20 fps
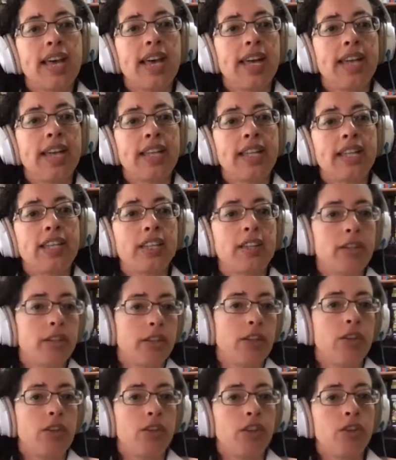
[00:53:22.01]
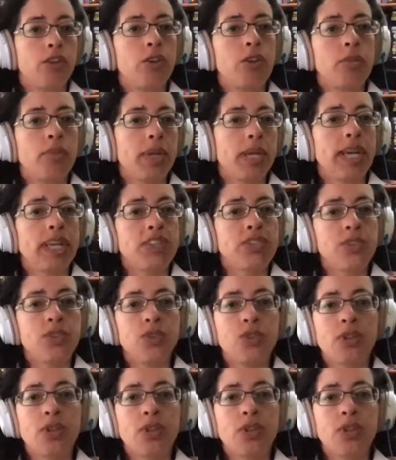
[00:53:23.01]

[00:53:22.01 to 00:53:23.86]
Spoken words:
And, you know, Benas,